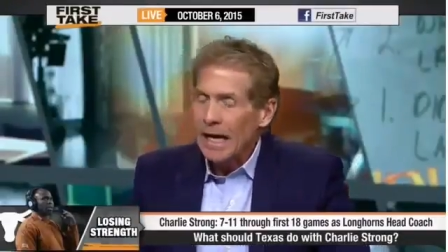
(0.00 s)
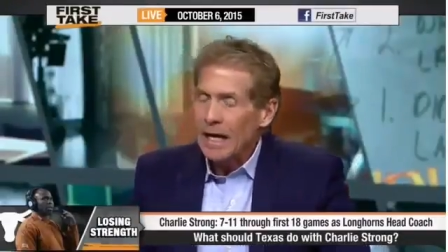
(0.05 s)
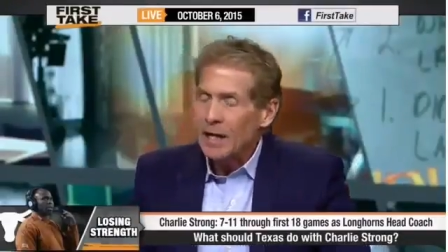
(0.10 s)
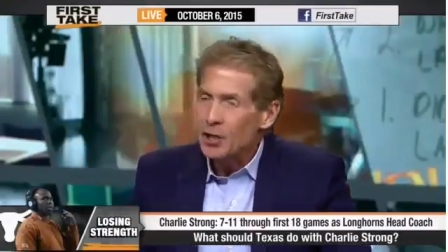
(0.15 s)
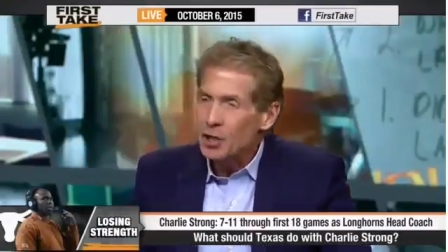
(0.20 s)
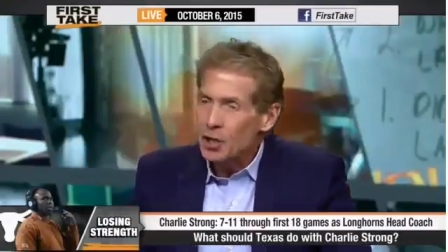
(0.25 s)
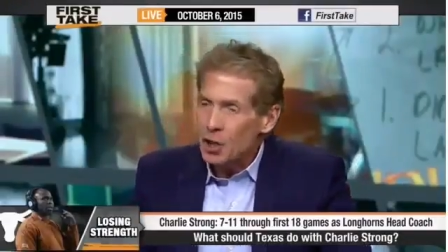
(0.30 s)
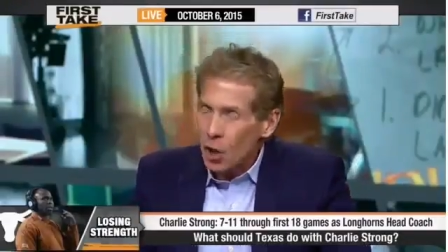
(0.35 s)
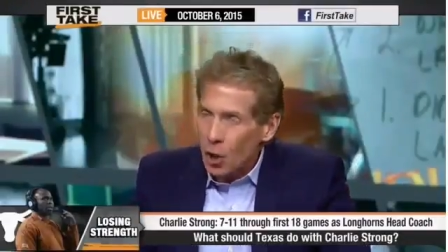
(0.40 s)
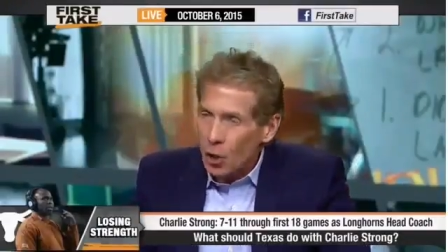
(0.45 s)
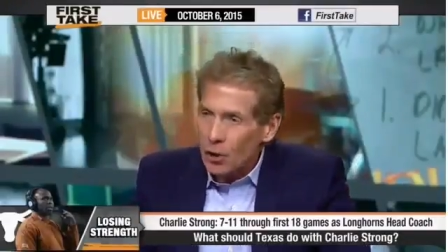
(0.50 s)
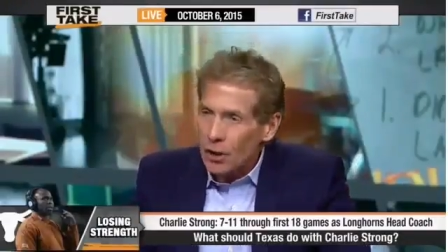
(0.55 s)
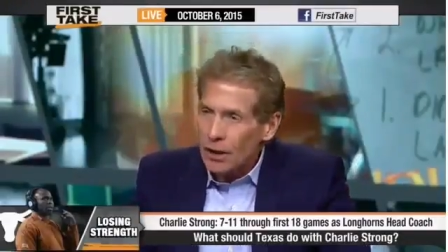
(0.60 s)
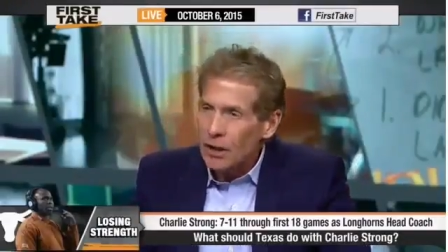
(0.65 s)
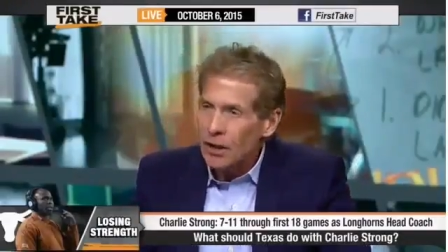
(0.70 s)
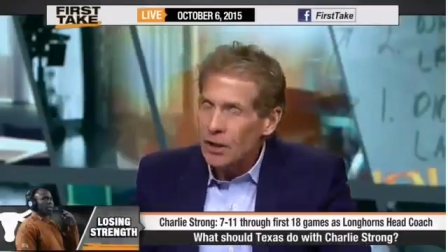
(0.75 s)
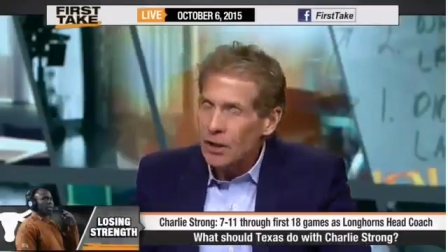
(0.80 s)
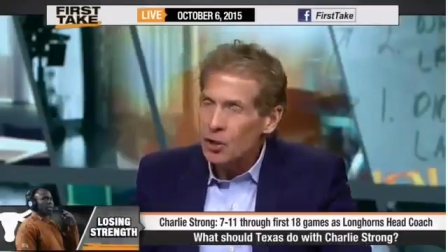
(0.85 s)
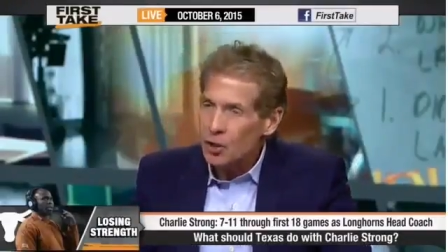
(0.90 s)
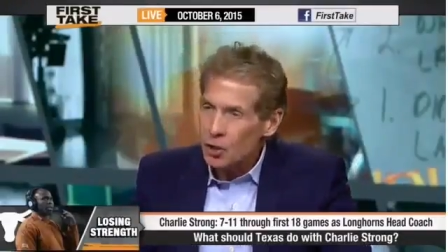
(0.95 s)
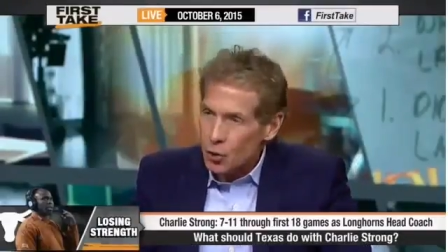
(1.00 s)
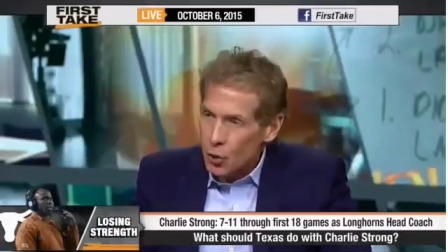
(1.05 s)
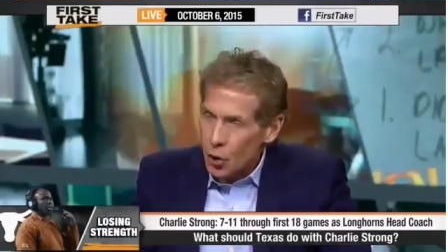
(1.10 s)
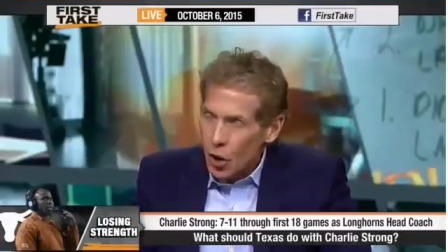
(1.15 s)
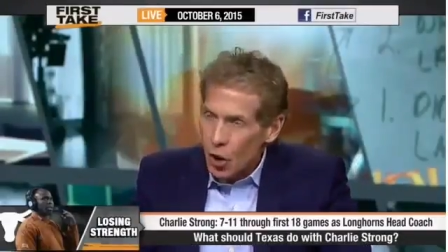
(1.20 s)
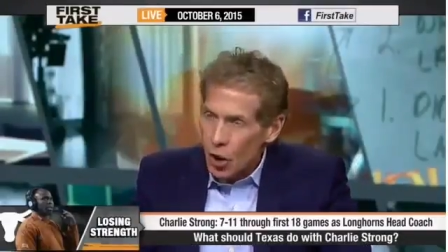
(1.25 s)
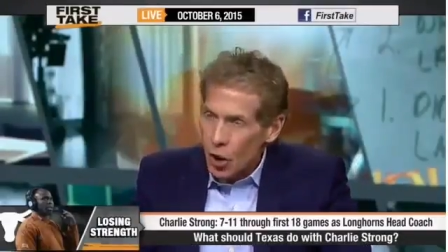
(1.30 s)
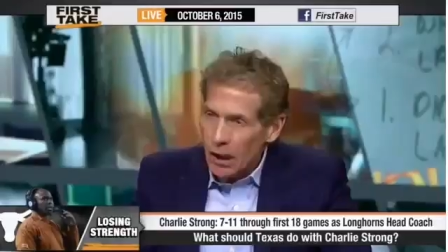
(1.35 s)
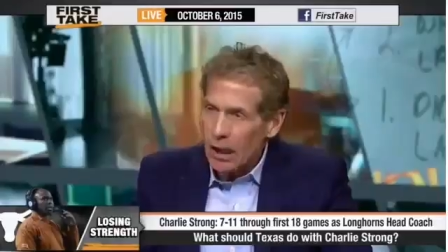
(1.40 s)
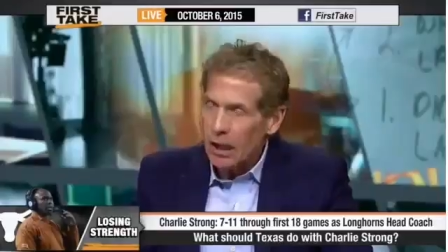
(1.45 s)
and Charlie
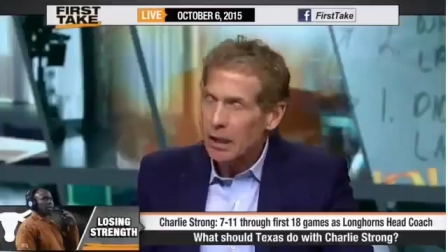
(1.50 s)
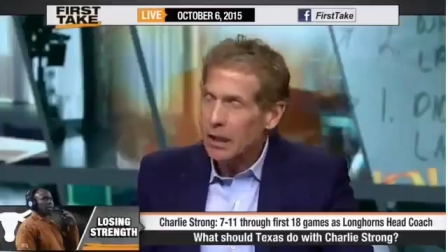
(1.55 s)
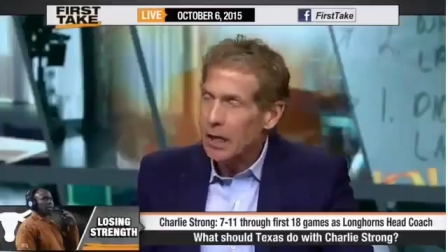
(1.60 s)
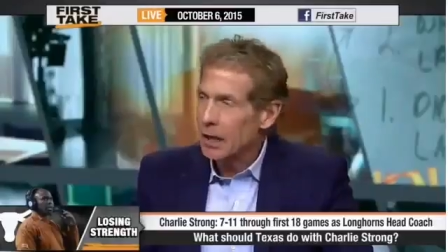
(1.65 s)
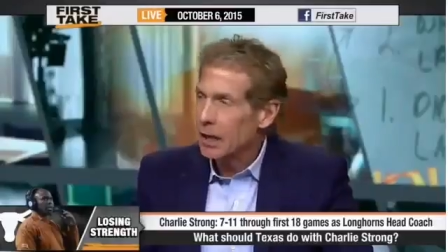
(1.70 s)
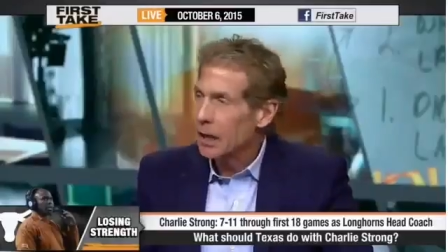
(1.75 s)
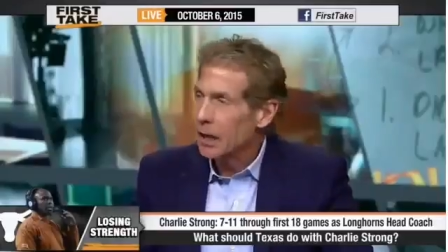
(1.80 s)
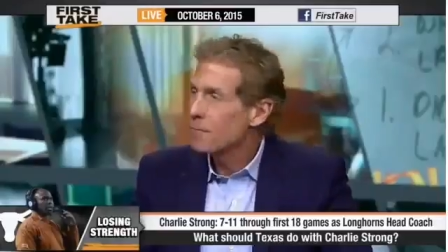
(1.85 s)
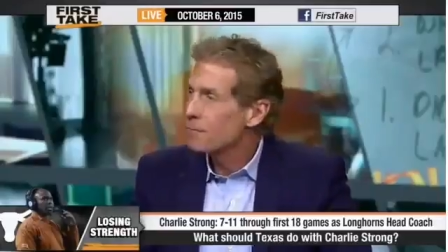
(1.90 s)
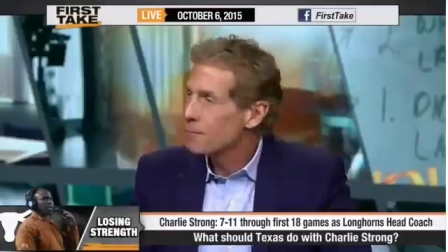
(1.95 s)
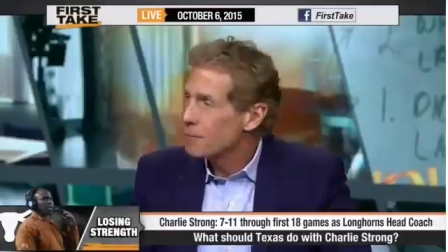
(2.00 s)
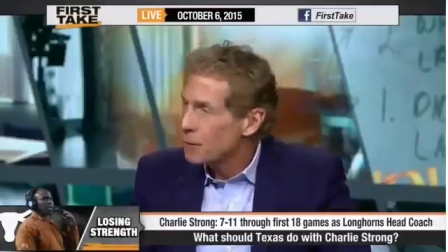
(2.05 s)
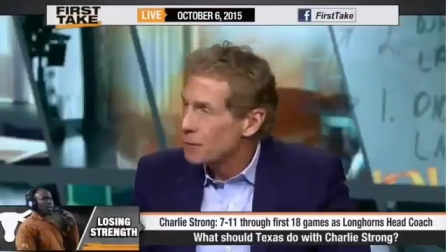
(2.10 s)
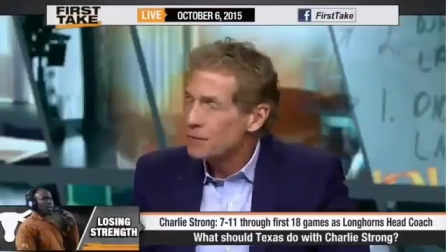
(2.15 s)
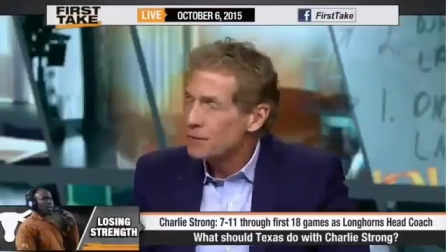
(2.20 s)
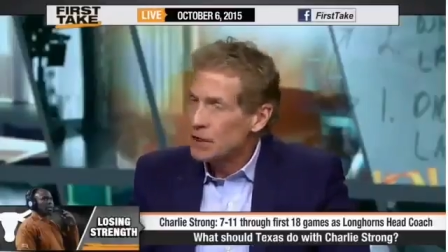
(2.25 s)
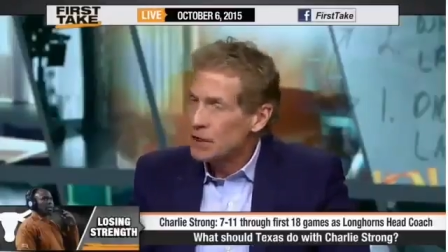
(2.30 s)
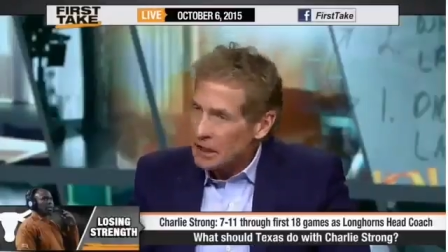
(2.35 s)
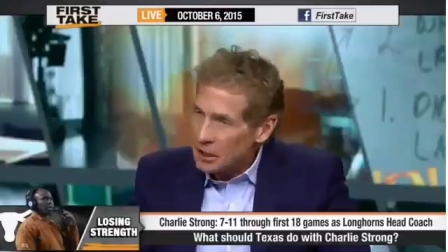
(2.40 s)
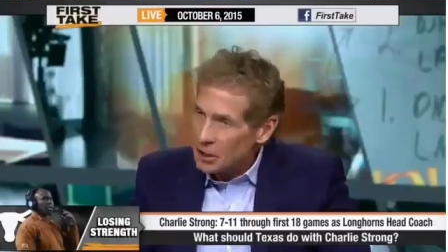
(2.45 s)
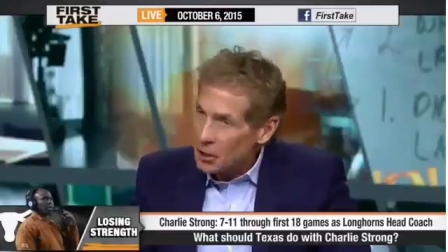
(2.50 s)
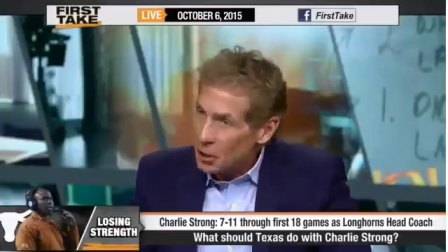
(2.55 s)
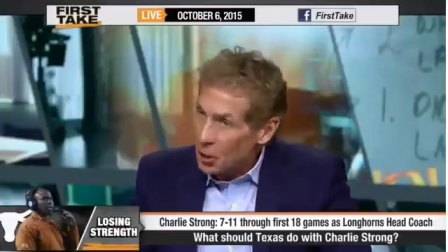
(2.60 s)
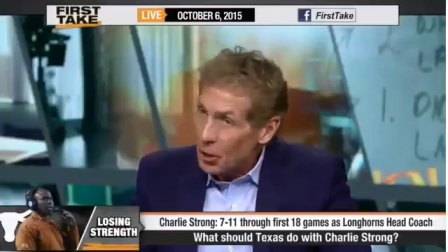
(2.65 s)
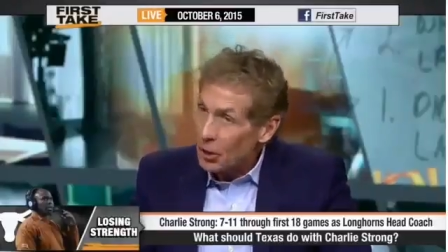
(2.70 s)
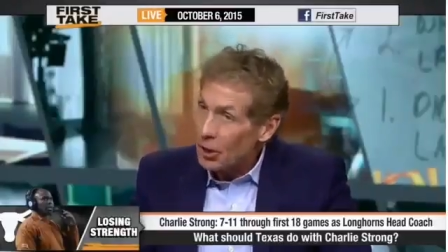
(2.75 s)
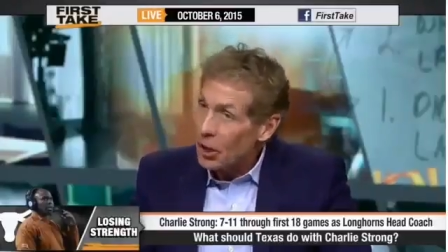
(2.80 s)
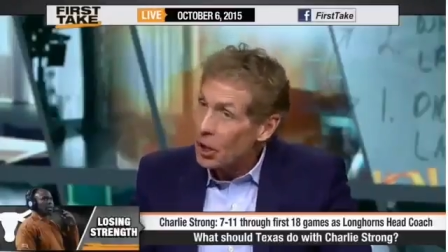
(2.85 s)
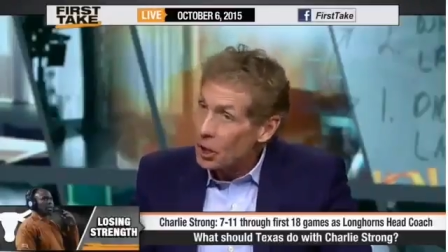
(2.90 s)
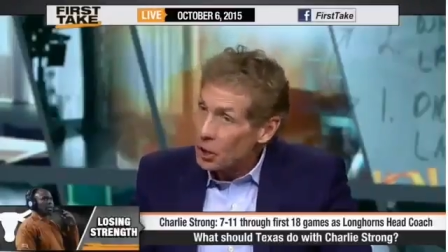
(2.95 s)
Strong got a
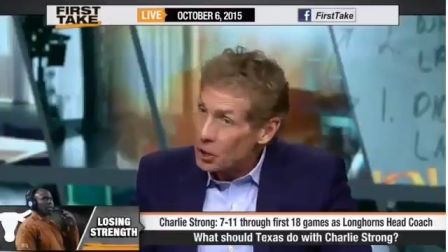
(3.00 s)
15-yard